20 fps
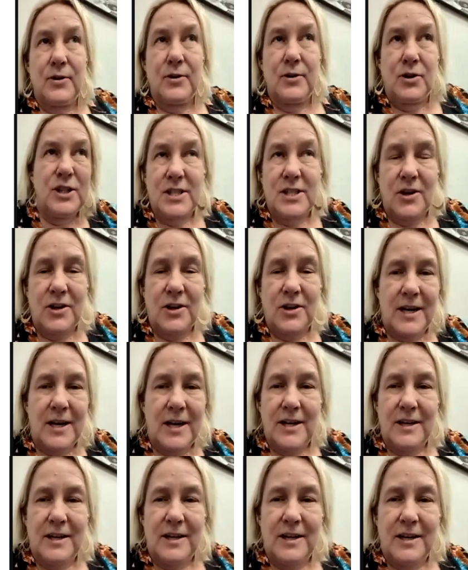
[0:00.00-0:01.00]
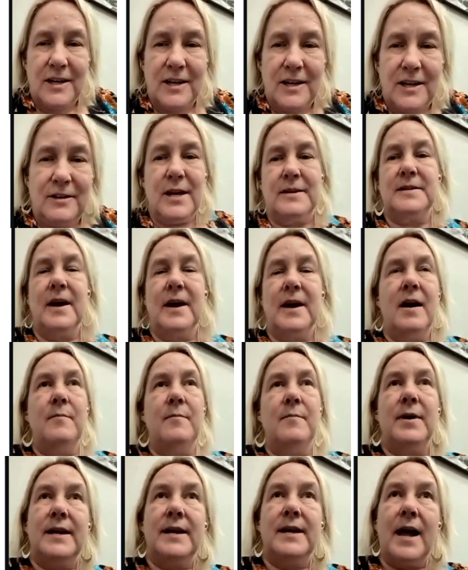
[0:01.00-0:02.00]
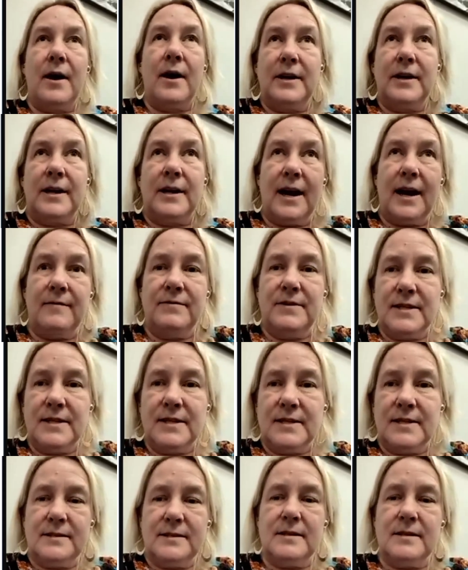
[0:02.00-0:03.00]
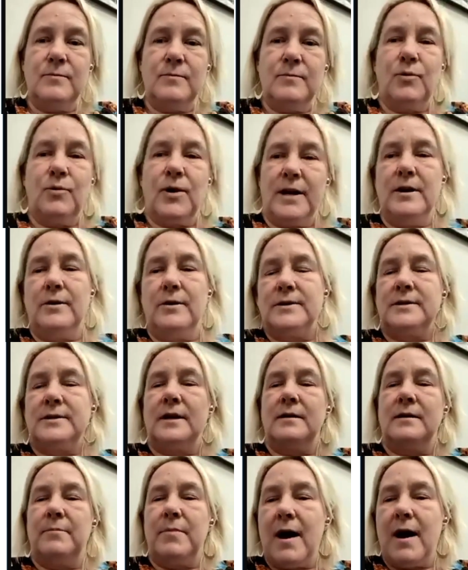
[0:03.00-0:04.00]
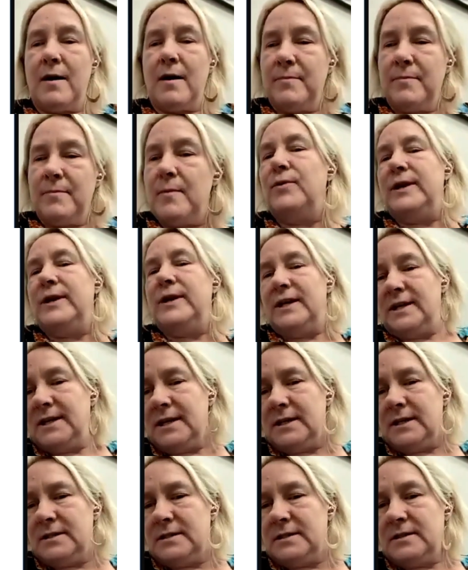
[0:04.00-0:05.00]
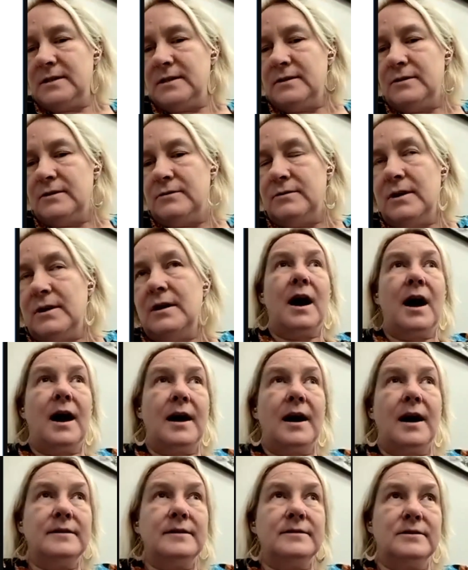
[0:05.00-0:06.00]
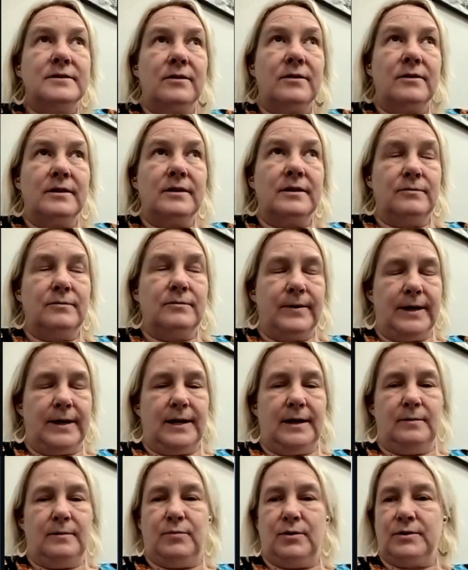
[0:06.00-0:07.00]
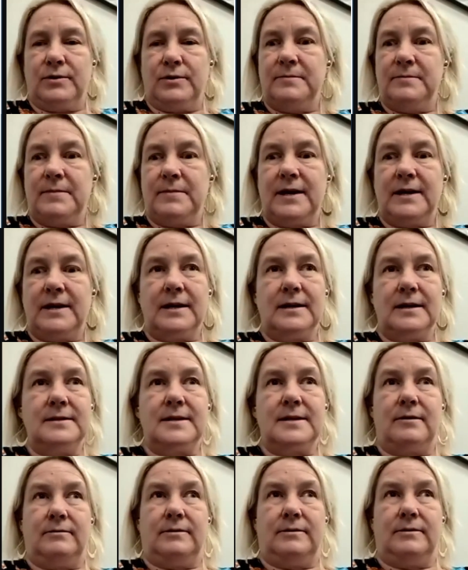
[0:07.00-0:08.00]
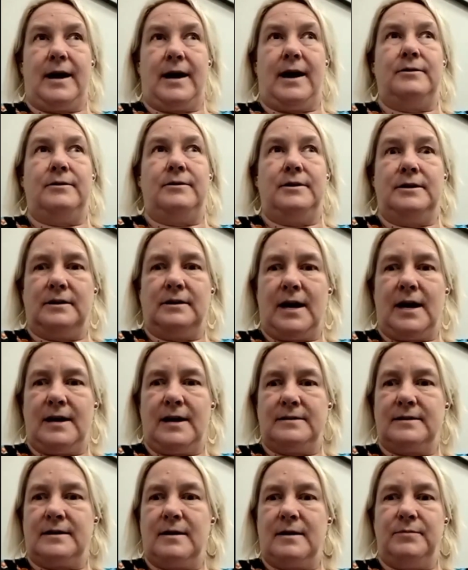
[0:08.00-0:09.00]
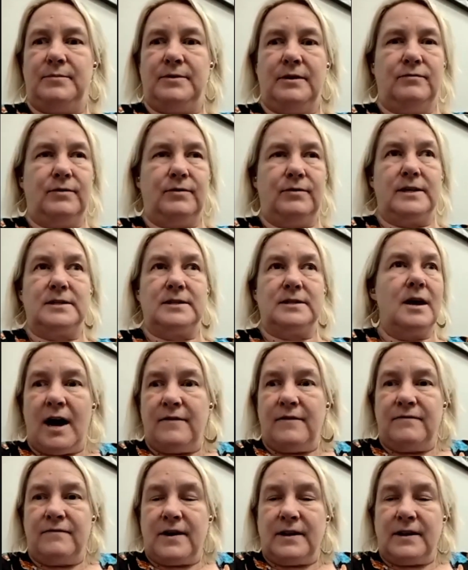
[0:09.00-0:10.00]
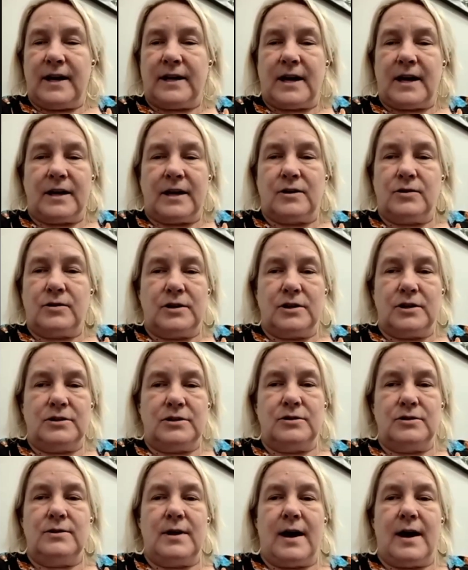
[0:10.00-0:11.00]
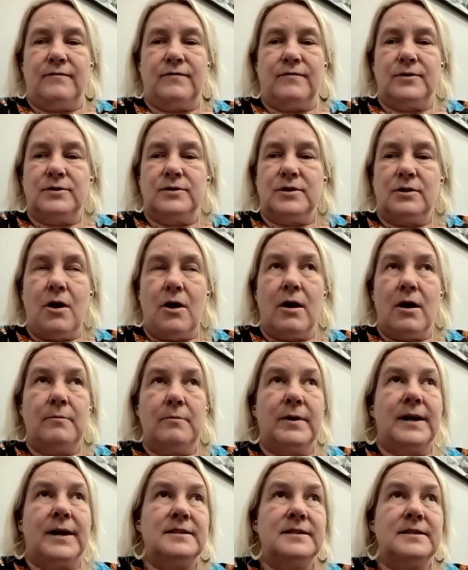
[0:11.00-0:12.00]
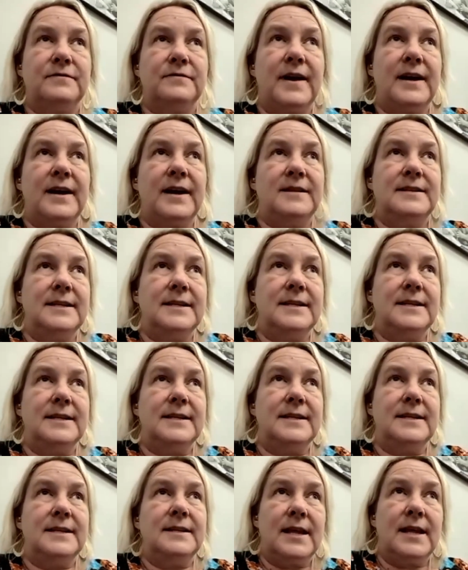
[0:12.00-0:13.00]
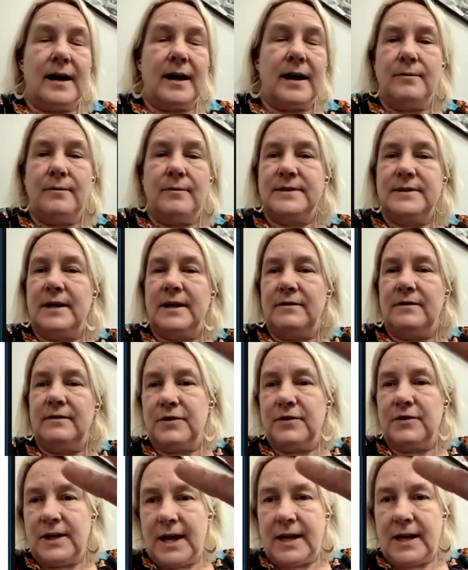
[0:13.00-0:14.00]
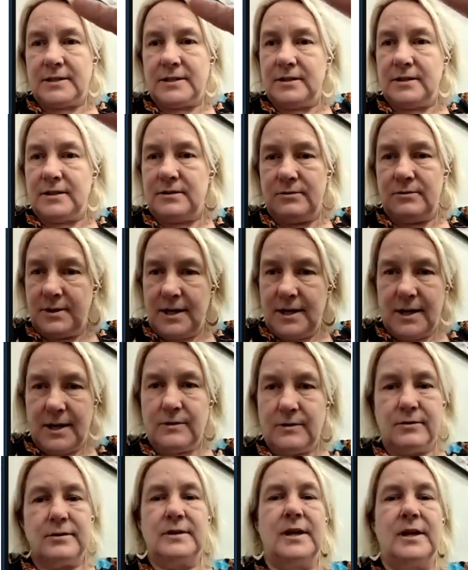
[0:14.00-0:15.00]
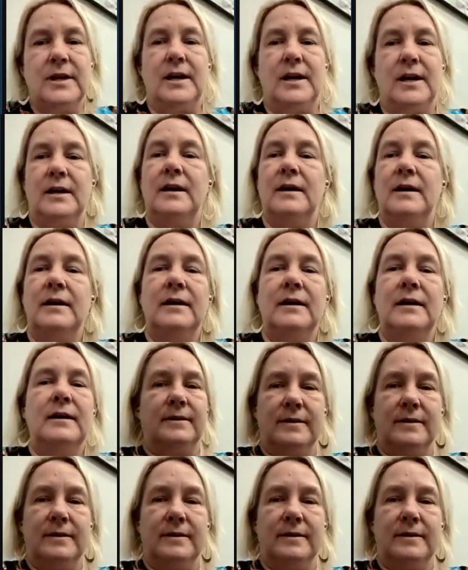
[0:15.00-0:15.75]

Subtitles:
I couldn't start any new things. But now that I have this system where I know it's going to pop up when it needs to, I started reading books to my kids out loud in the last couple of weeks. I felt like I couldn't do that for so long because if I did that, I was going to forget to do the other thing.